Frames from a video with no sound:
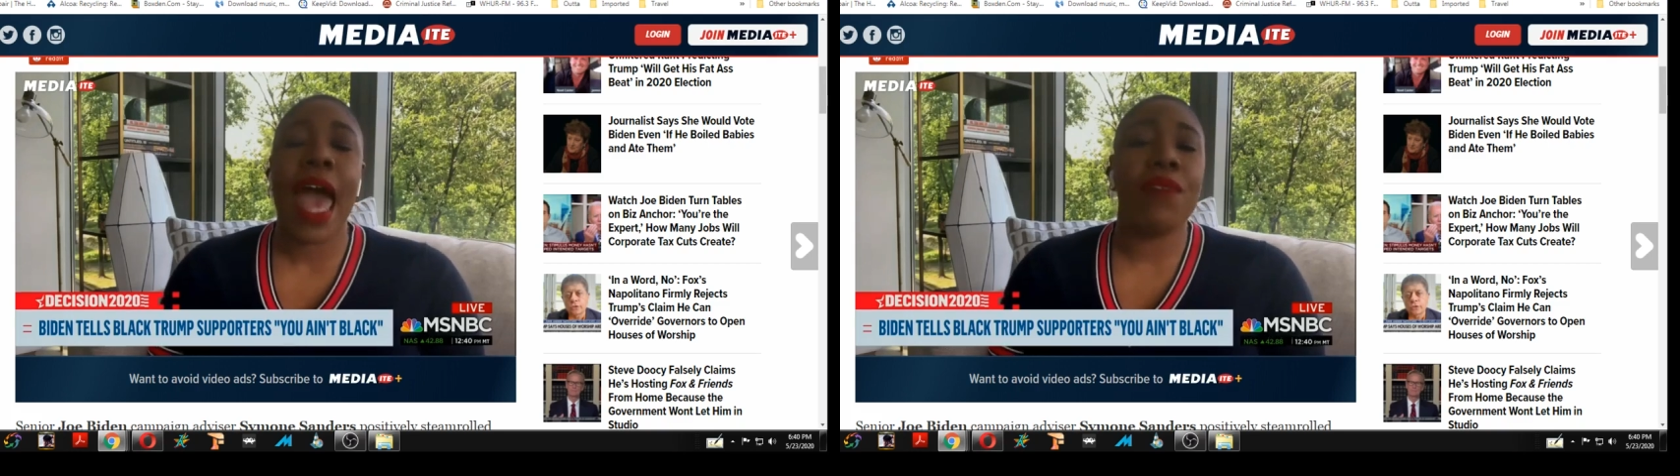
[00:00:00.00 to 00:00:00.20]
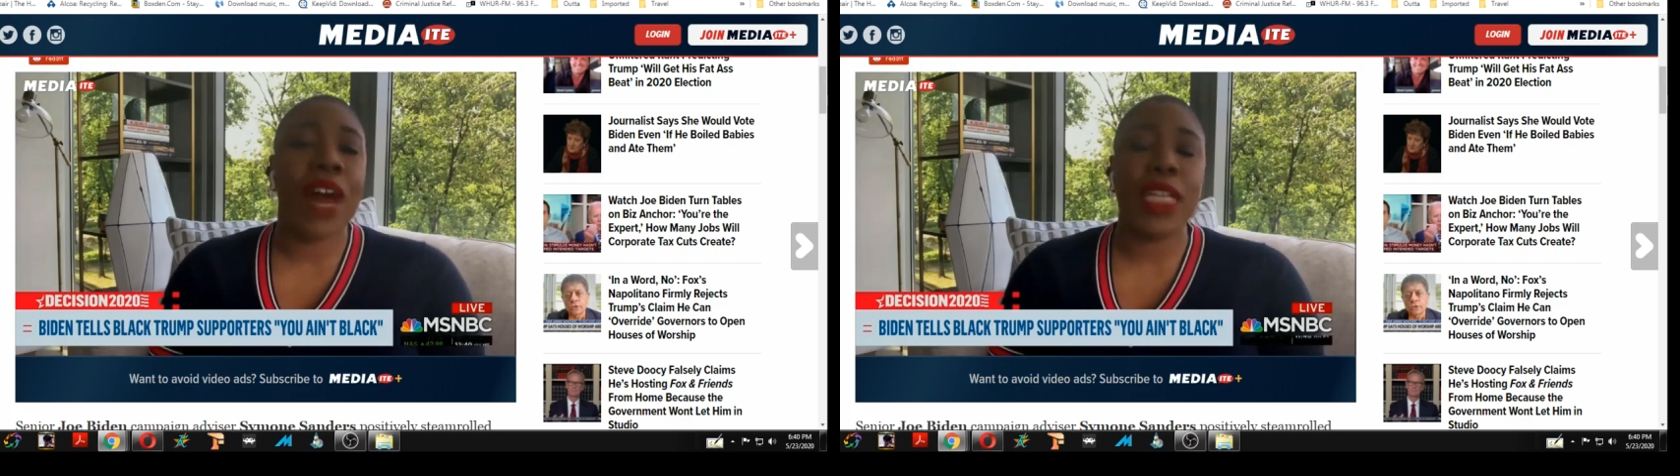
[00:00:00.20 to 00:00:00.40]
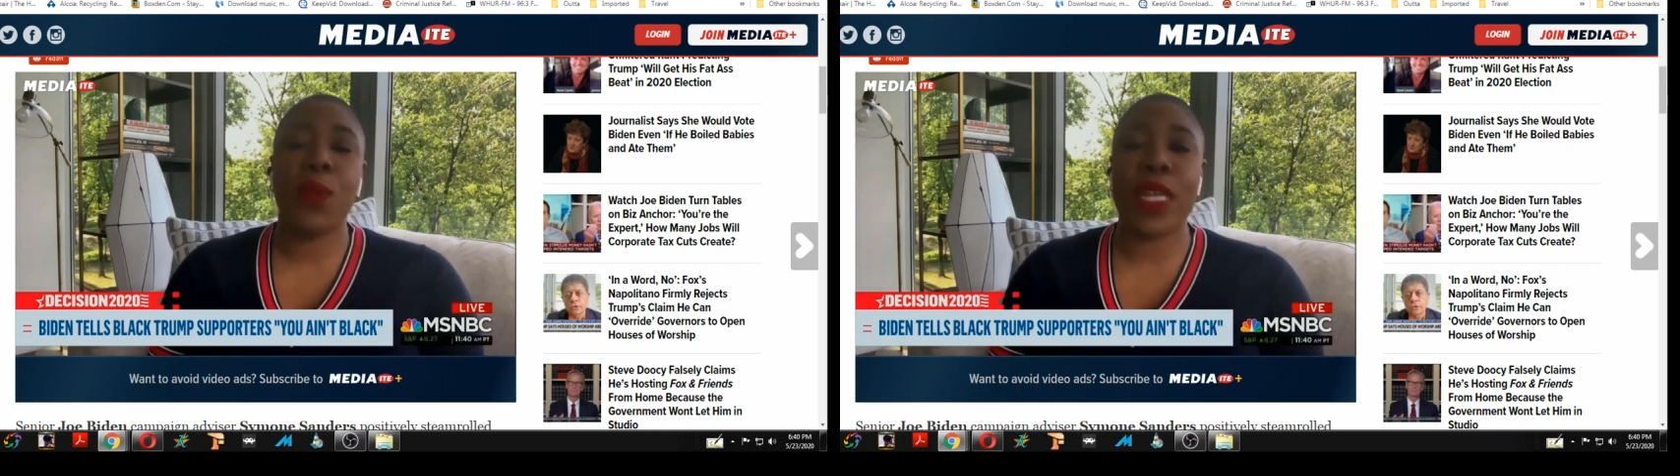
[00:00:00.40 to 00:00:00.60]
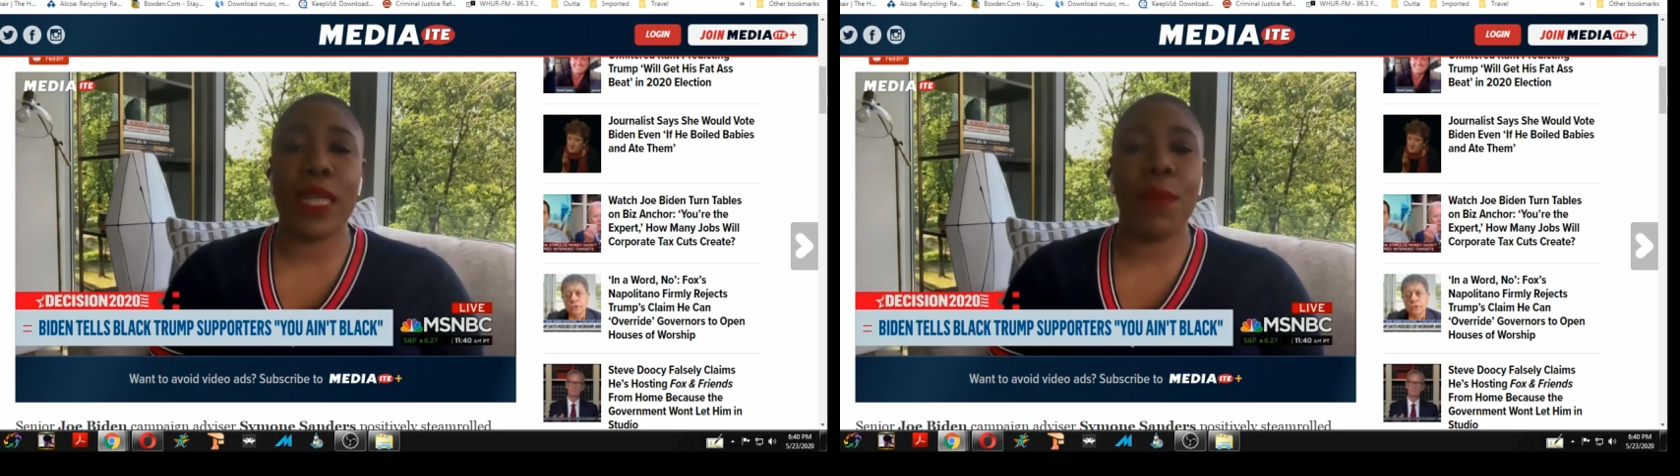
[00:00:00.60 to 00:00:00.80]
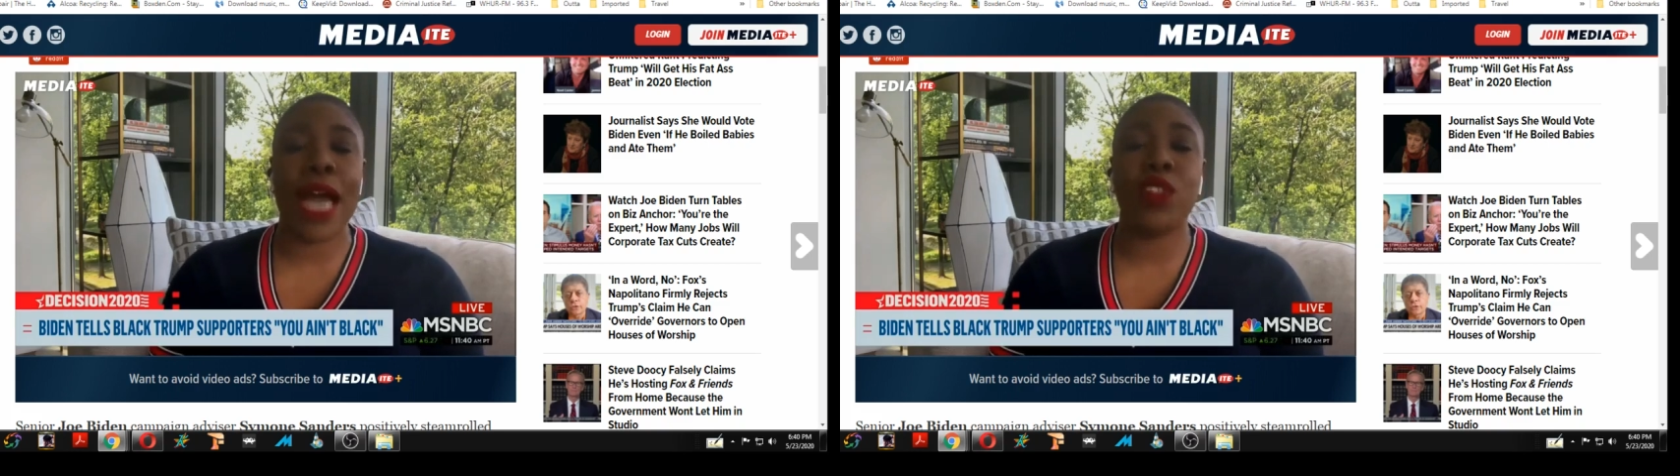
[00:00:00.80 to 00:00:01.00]
And Vice
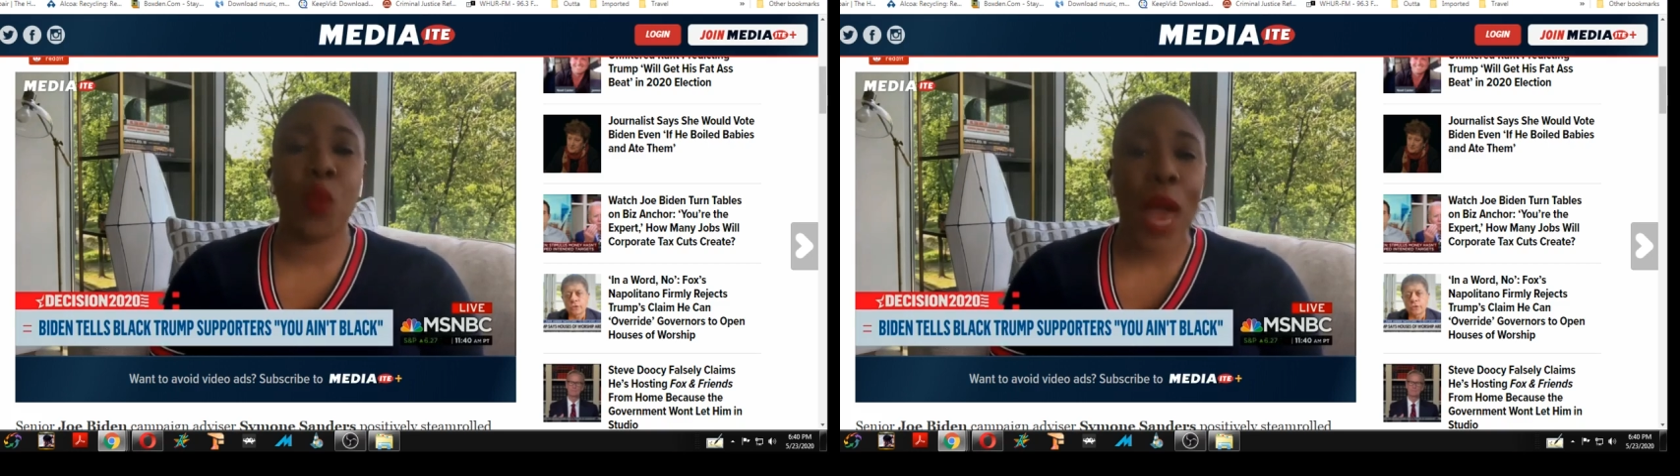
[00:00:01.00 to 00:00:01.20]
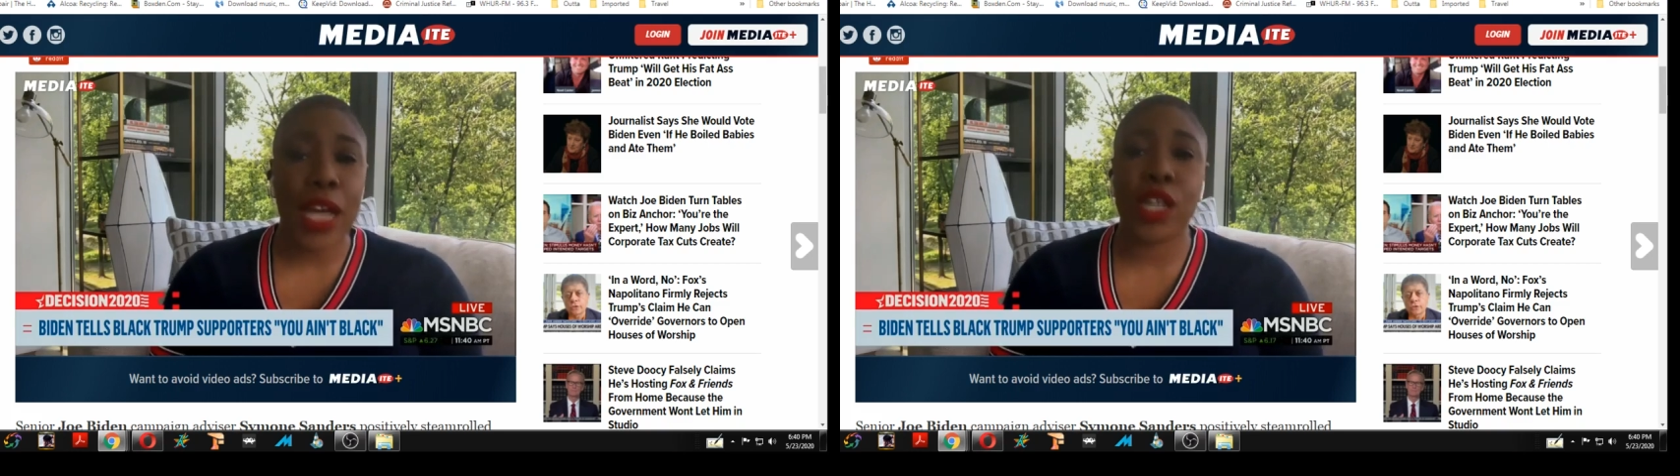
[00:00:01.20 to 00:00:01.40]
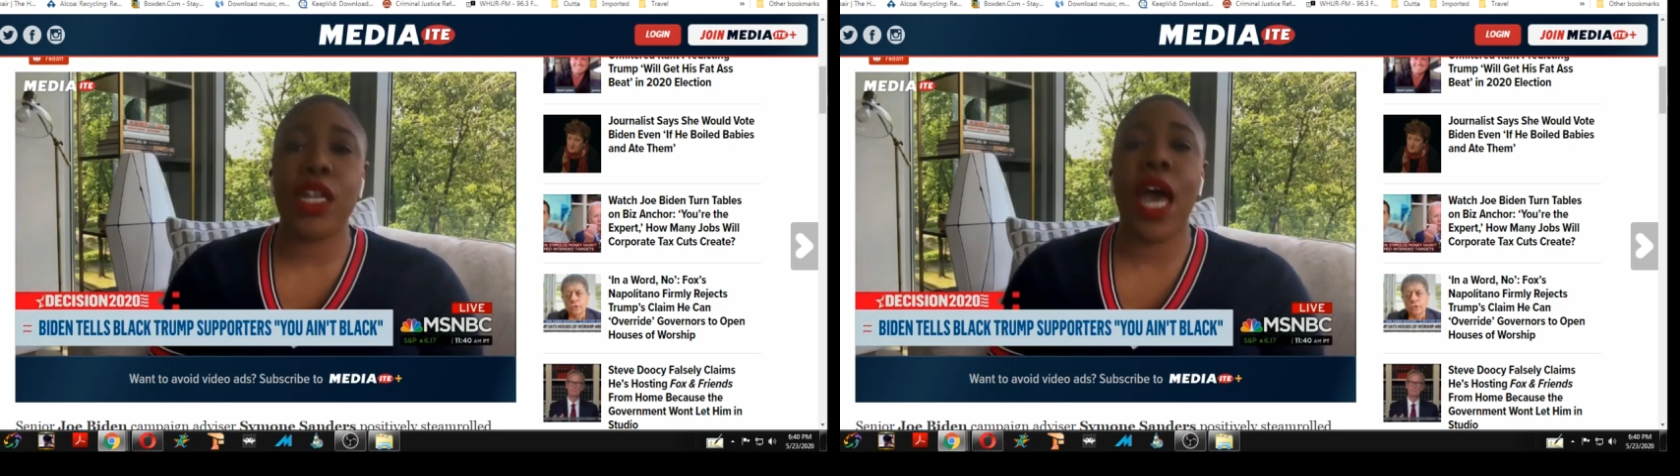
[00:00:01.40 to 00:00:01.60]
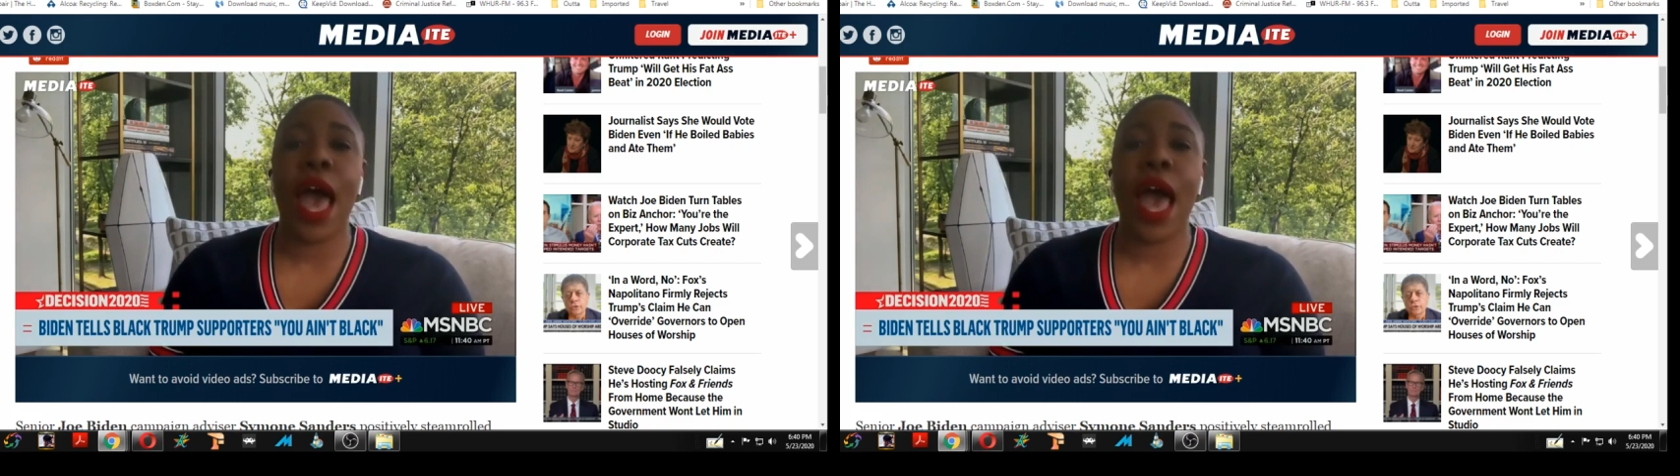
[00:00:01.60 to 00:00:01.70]
President Biden's record